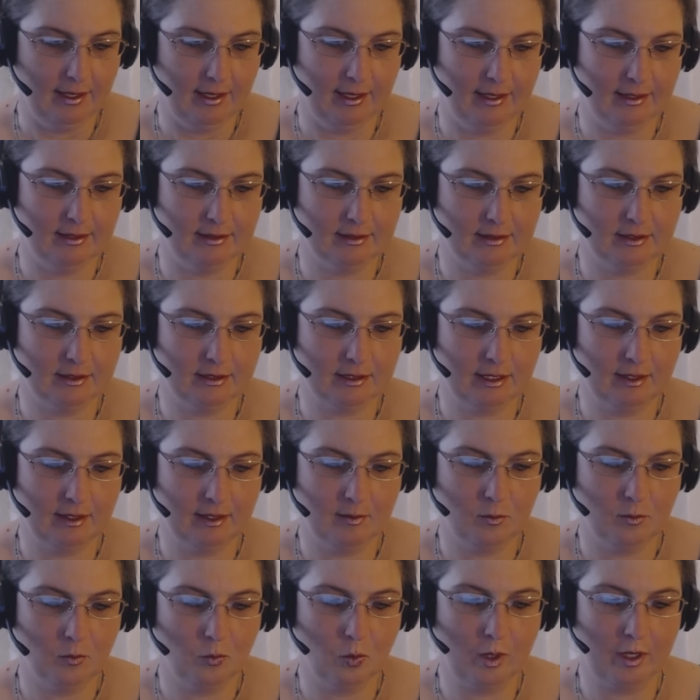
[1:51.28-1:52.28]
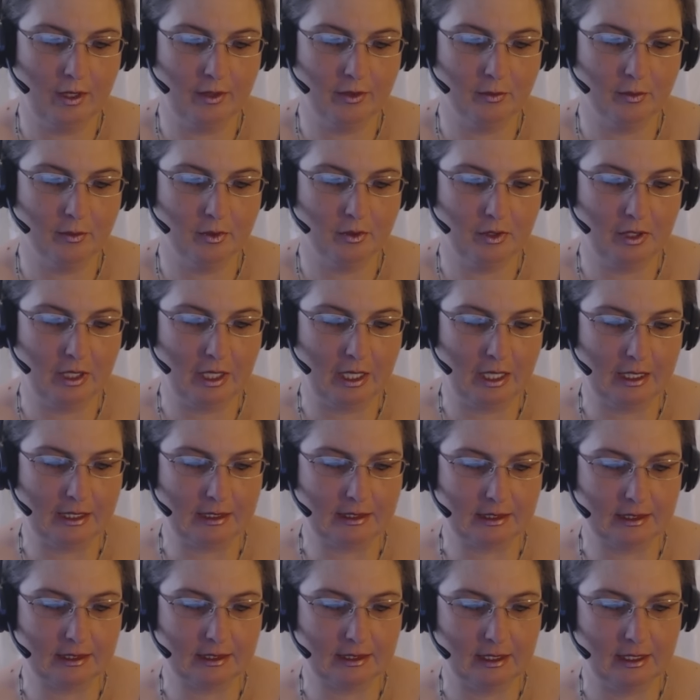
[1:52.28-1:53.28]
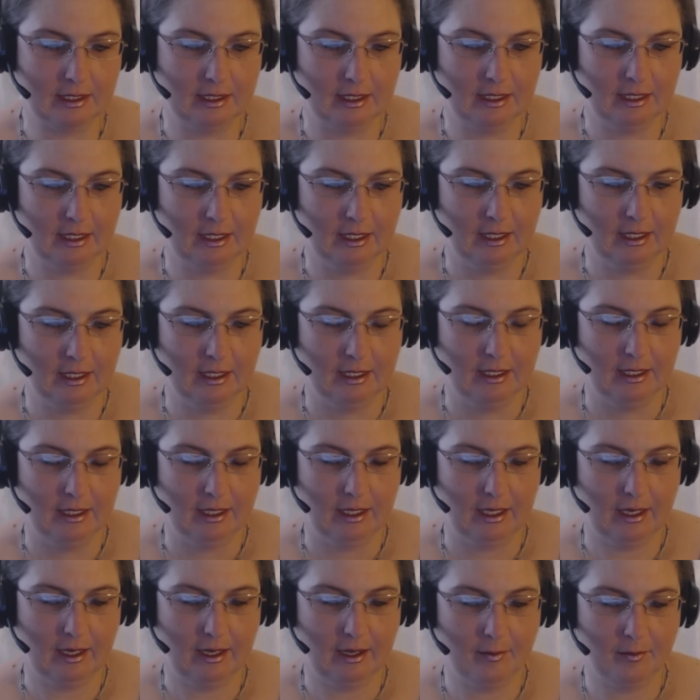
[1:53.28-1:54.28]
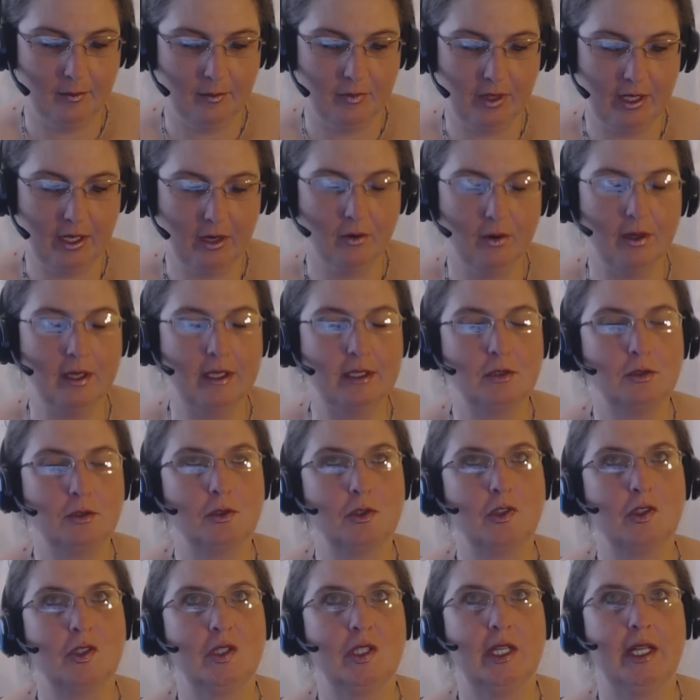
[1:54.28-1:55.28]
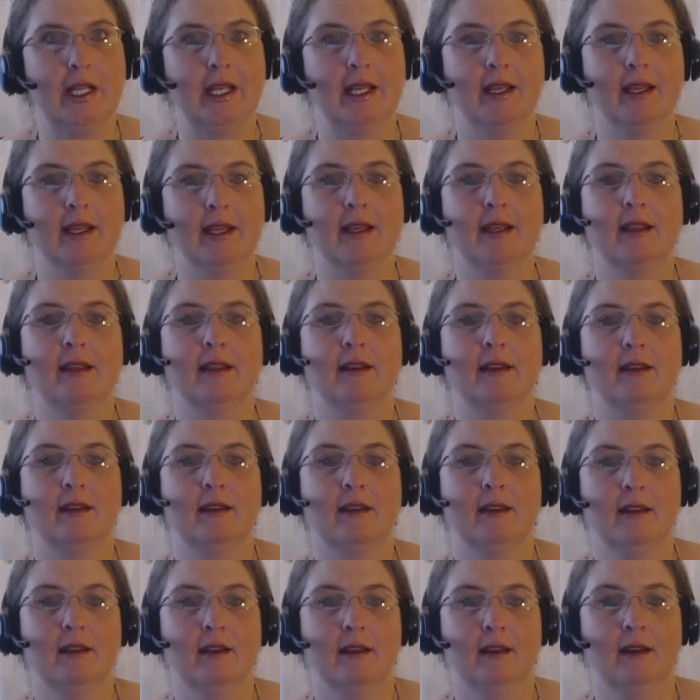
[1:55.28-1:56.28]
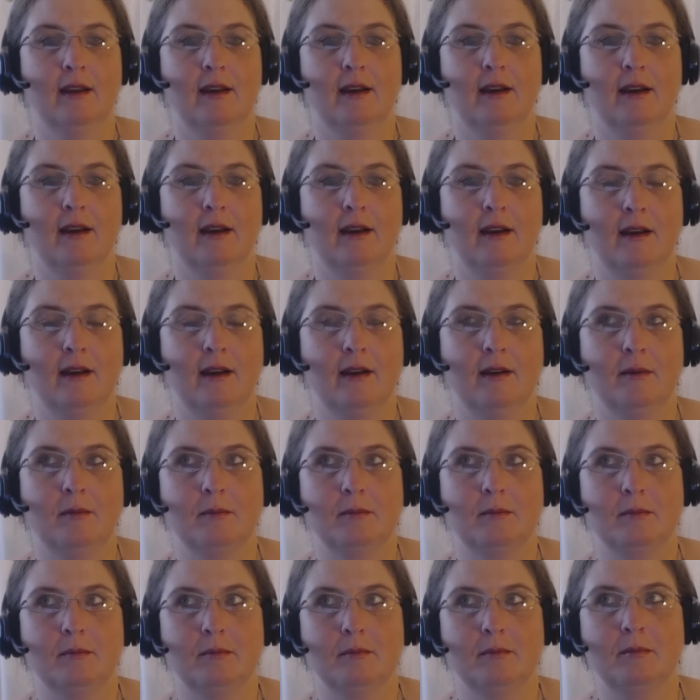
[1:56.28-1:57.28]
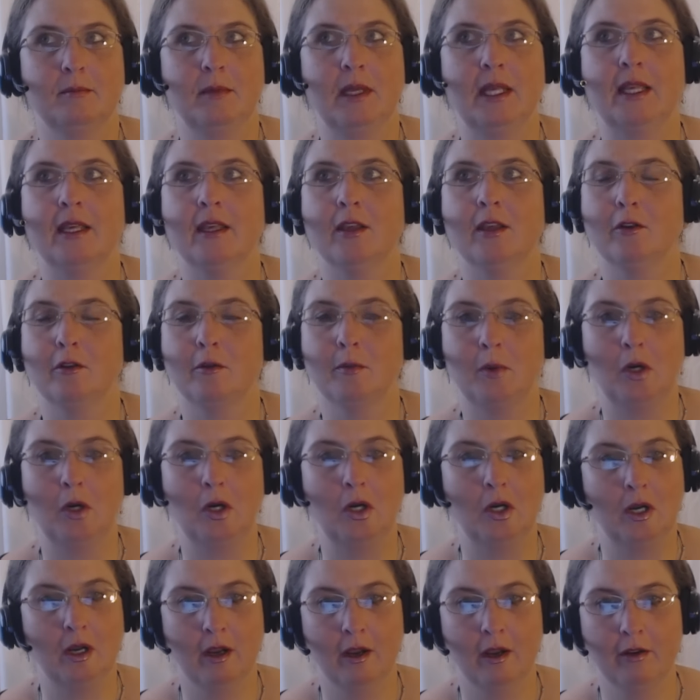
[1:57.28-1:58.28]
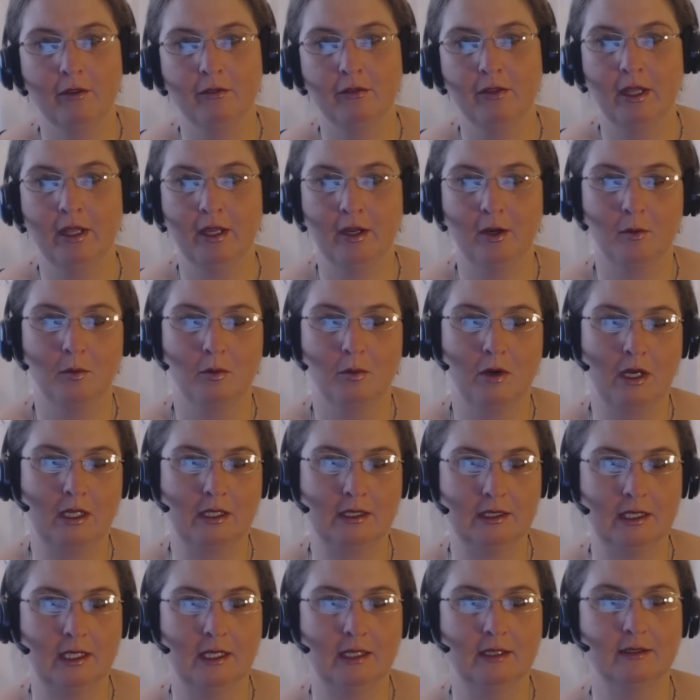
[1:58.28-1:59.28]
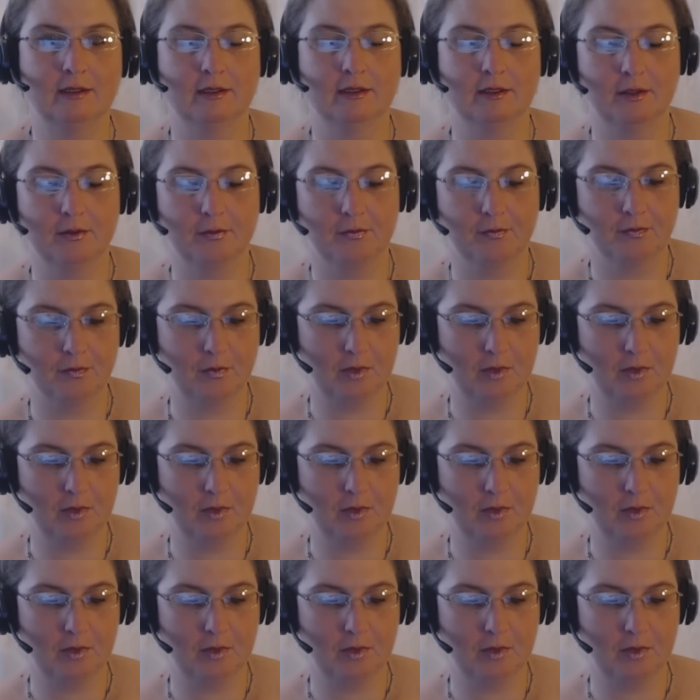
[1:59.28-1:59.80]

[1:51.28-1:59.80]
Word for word: and um, whether or not um, they are interested in um, making you a part of their process.